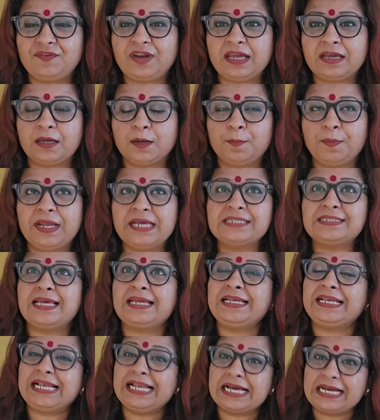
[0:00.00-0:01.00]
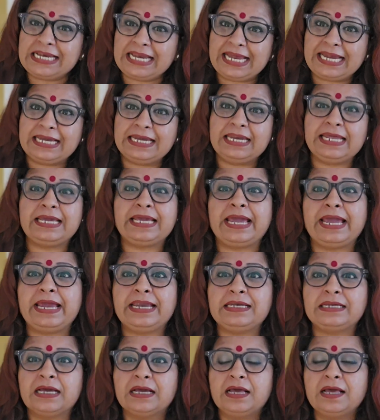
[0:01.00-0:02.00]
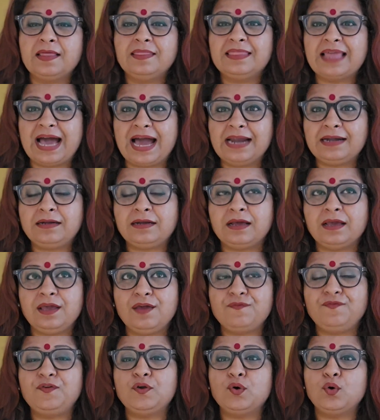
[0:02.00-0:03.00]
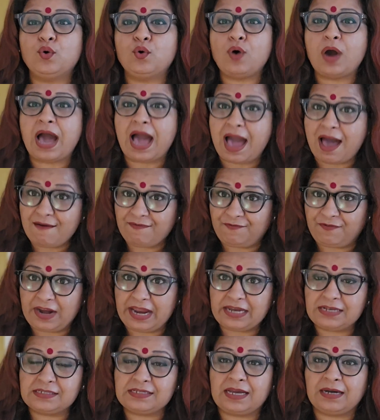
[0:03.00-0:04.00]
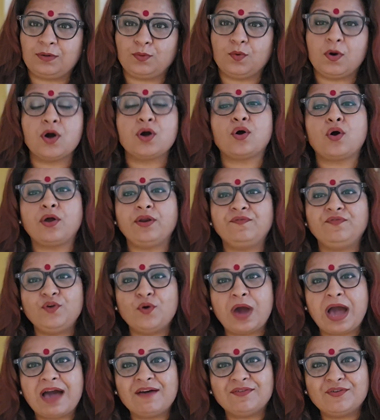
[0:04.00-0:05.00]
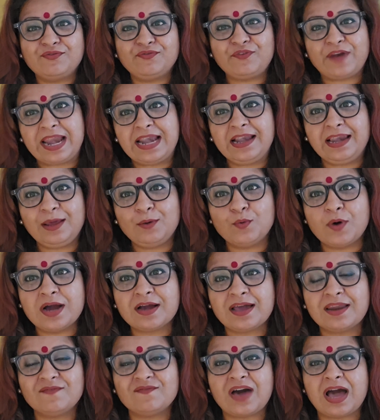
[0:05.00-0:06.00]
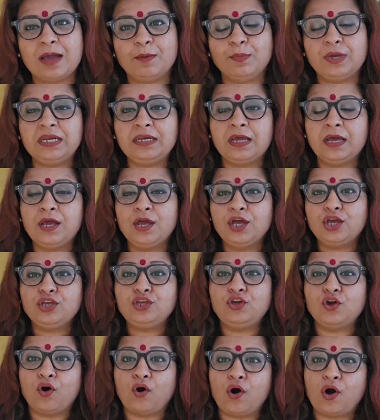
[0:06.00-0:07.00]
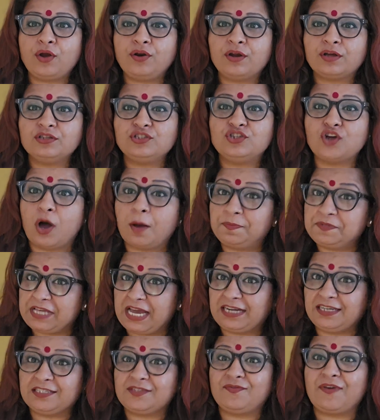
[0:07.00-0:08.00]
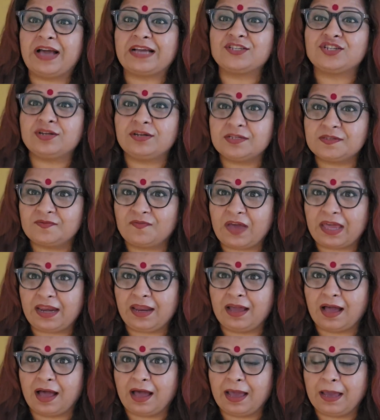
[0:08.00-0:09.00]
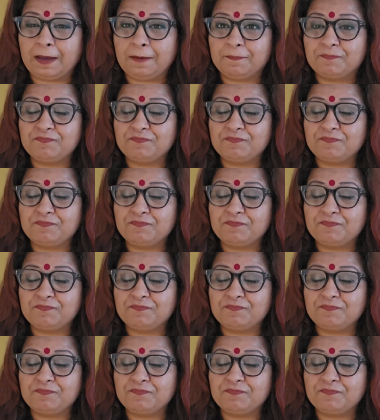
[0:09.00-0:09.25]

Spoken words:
taken place that clearly indicate that if you have friends at work, or if you have a friendly work environment, your job satisfaction is very high.